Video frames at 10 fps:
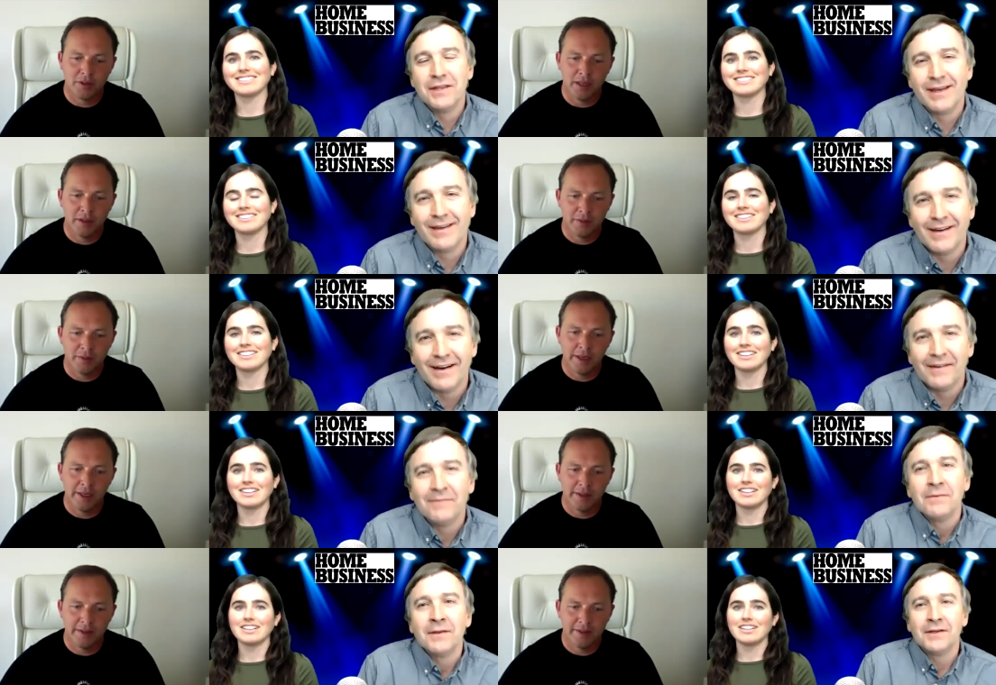Speaker 1: the uh,
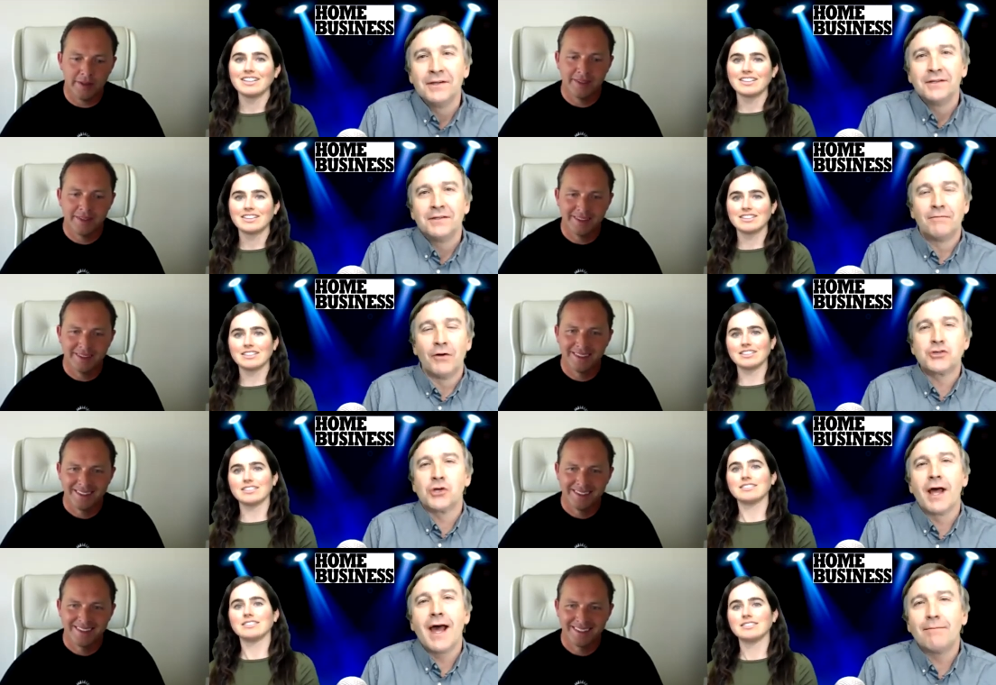virtual
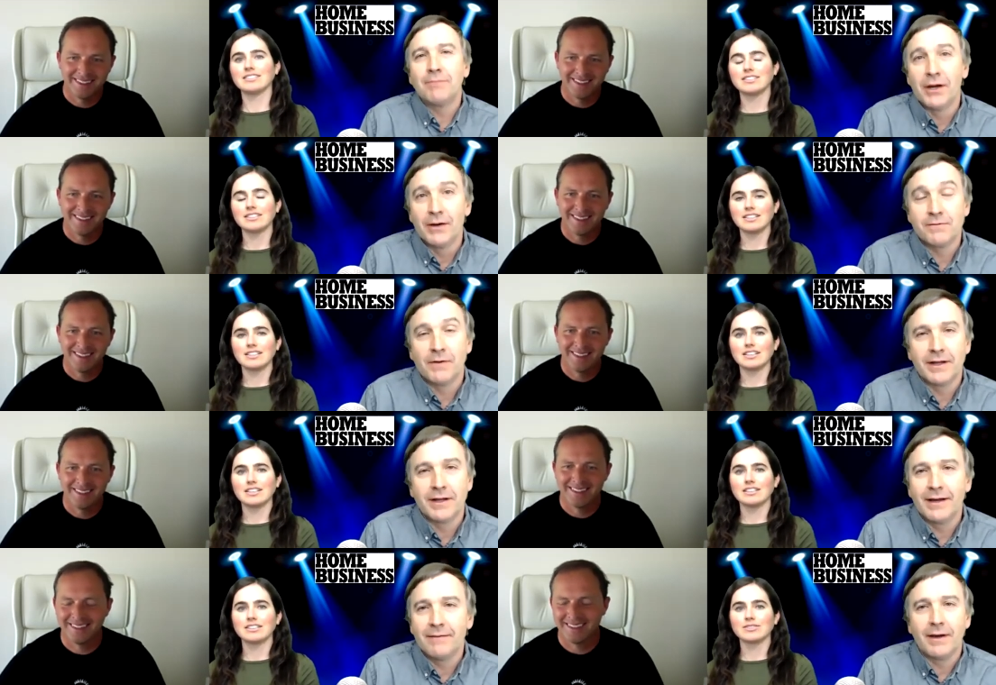happy hour. It's funny.
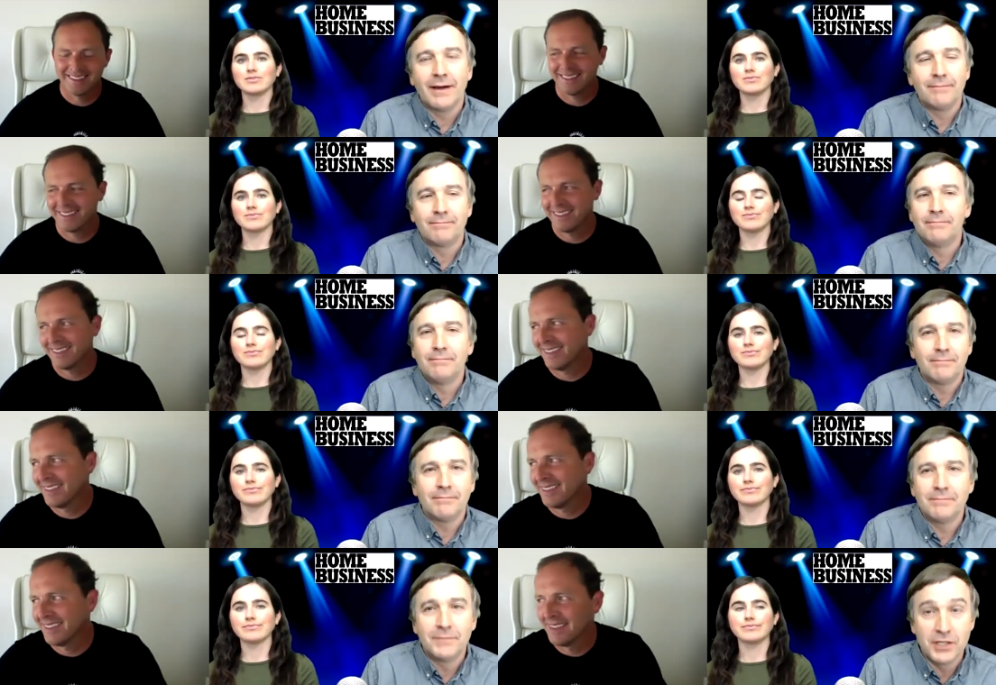I I
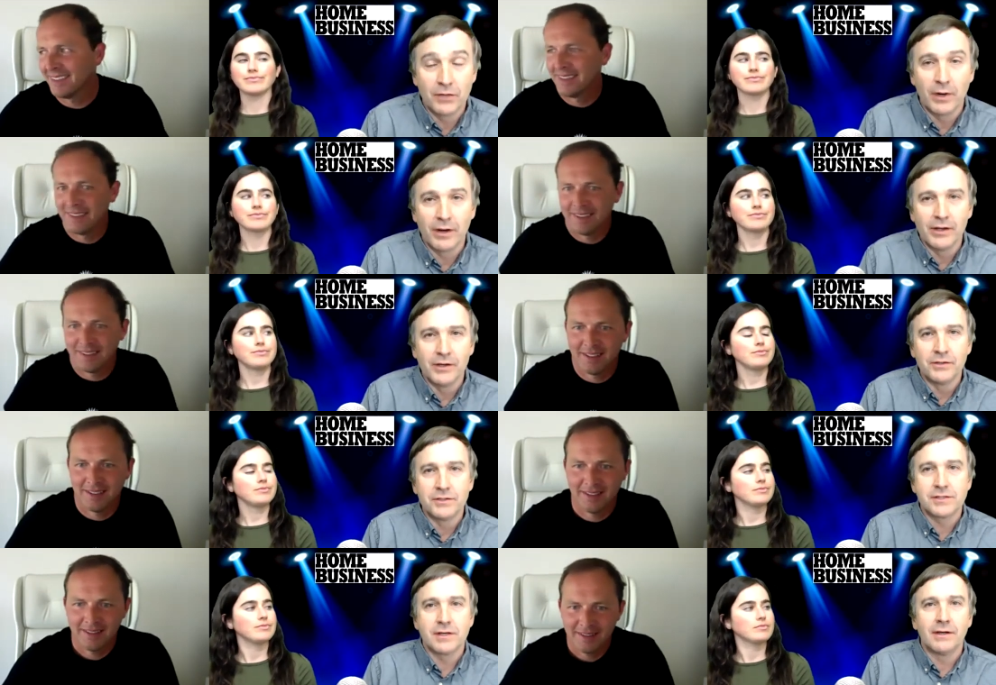did one of
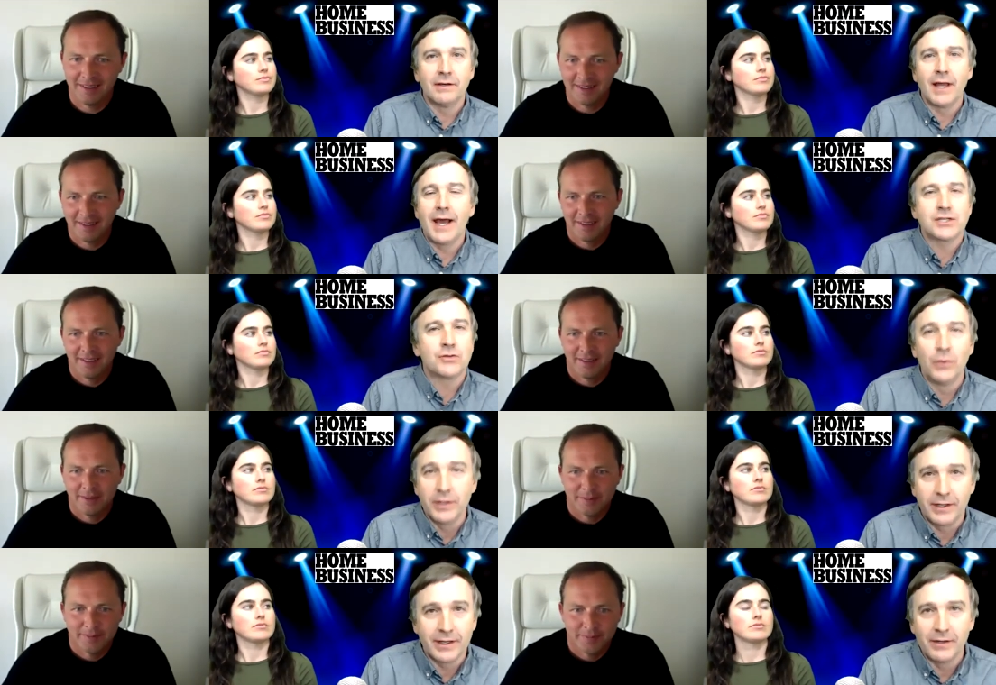those uh, last
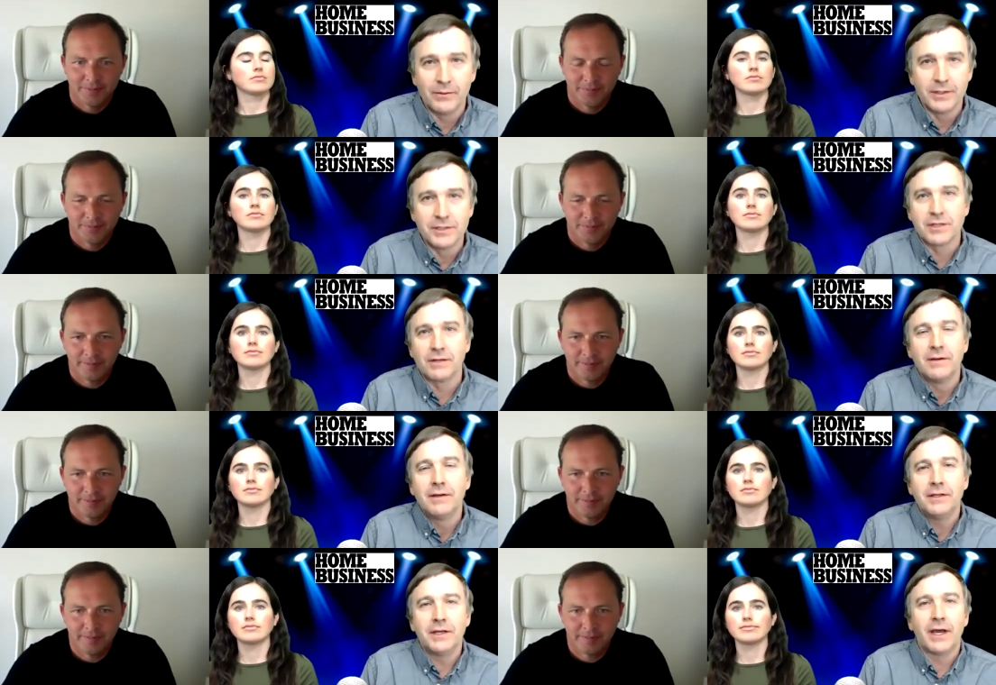week, and it was
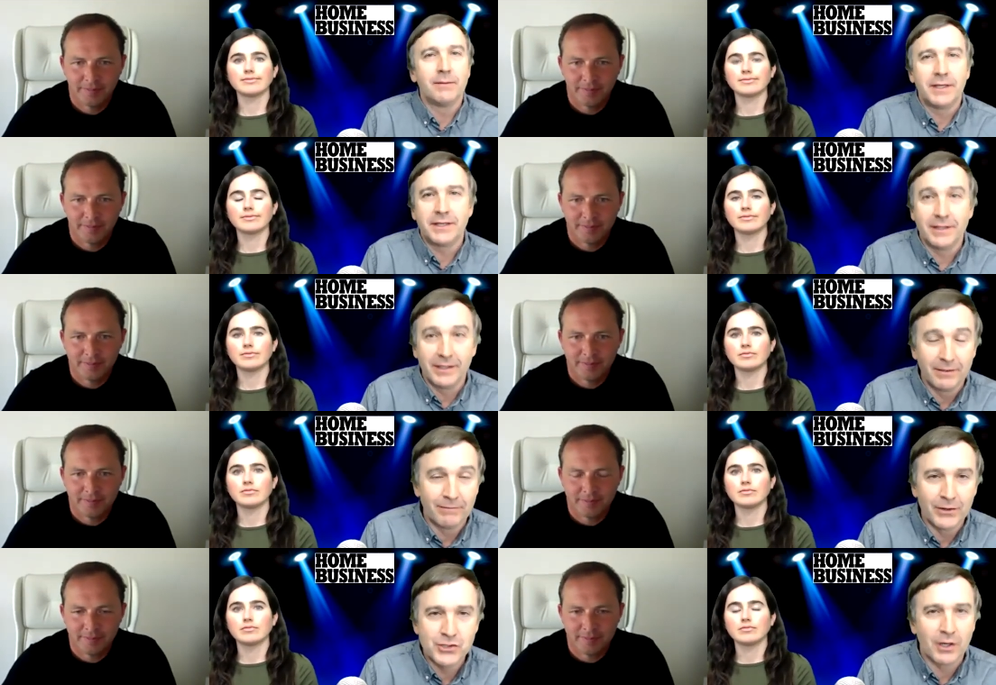you got to be kidding, a
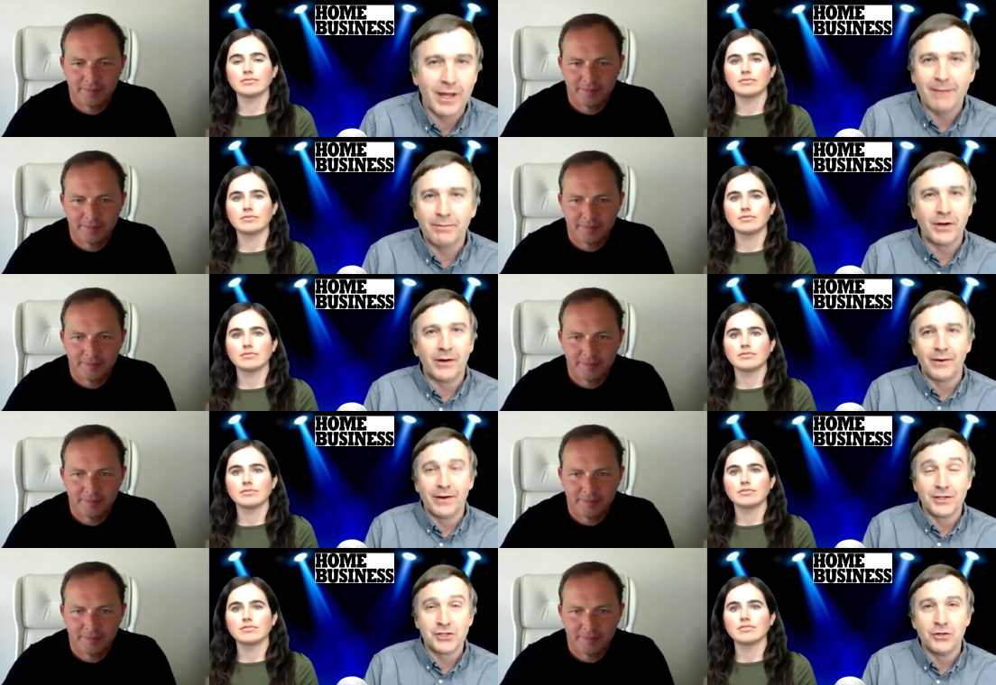virtual happy hour
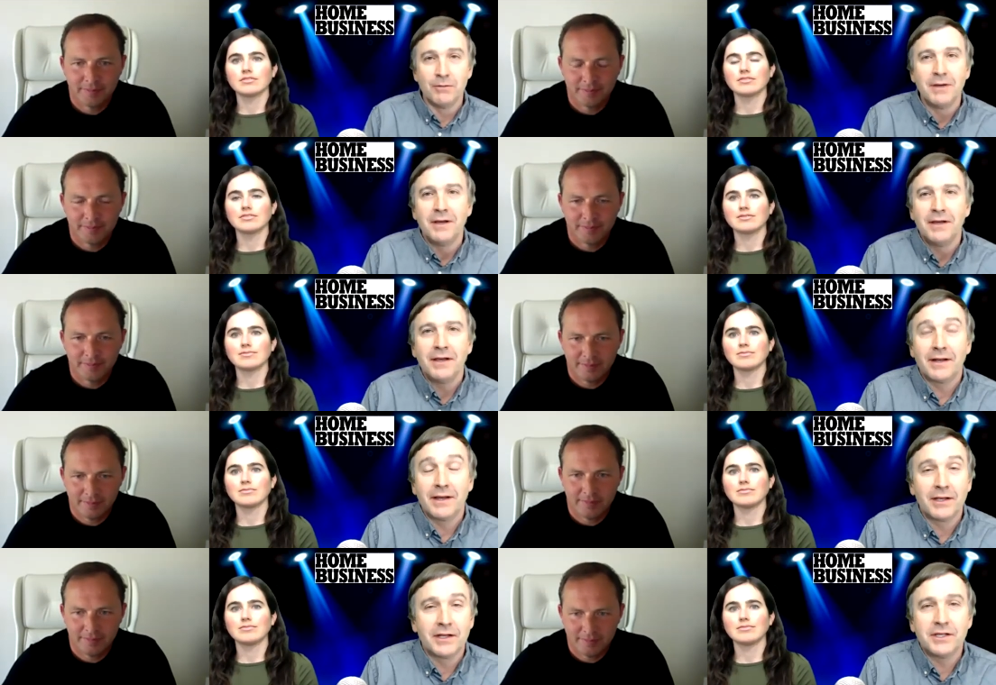on Zoom. And I
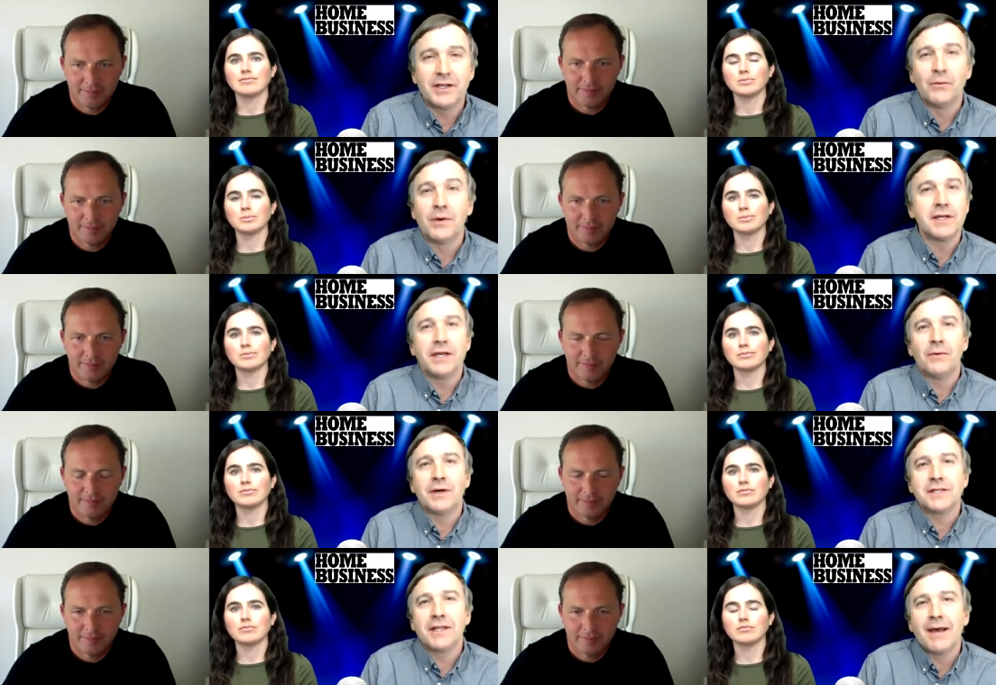clicked in. It was it
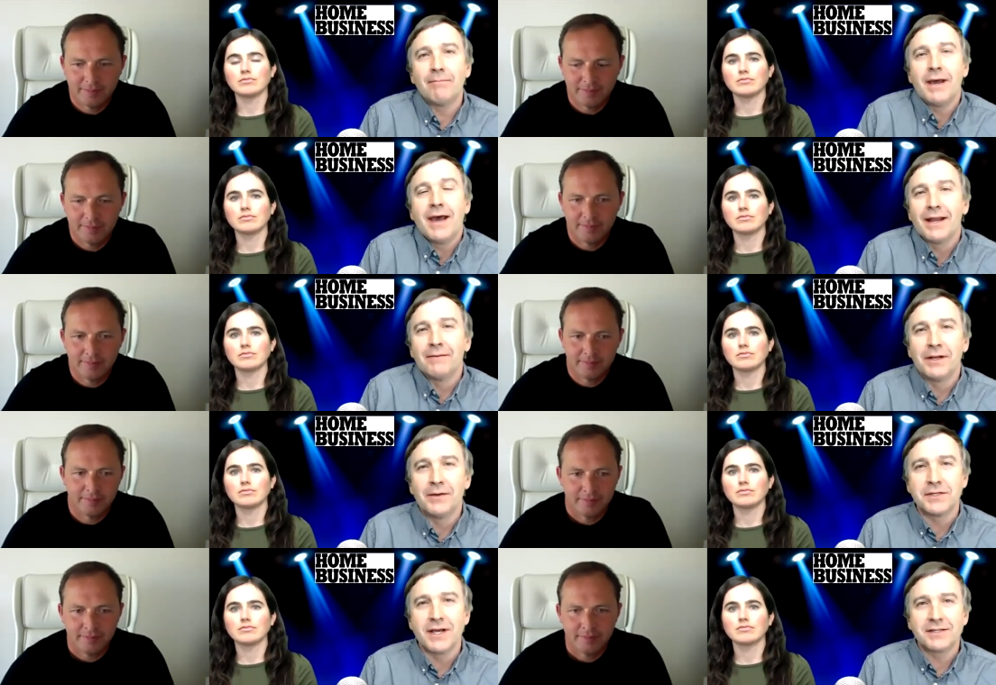wasn't that bad. I mean, it
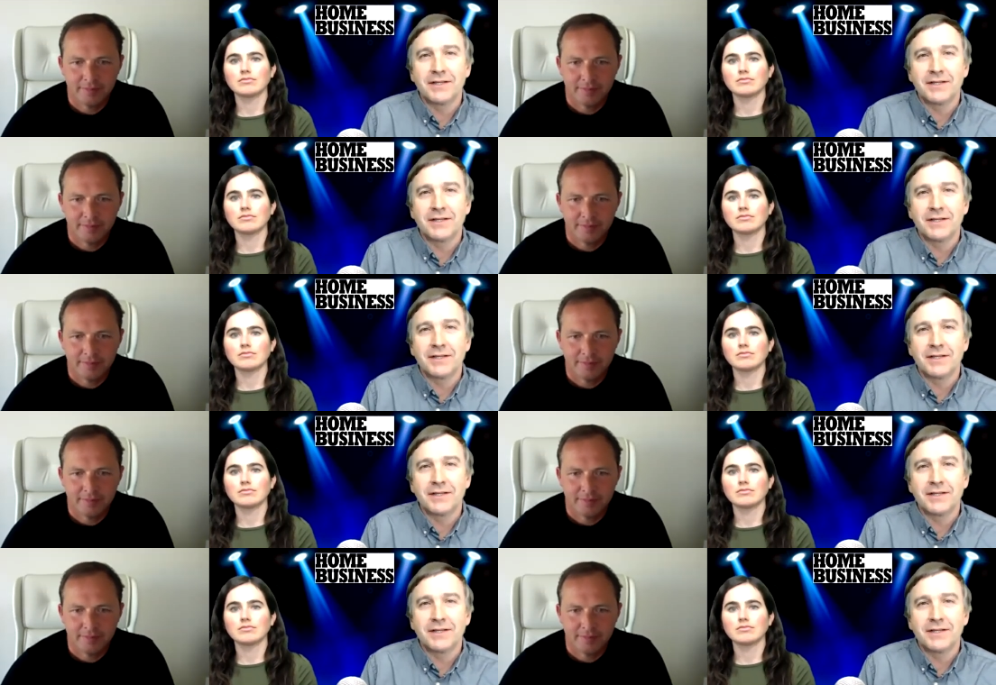was actually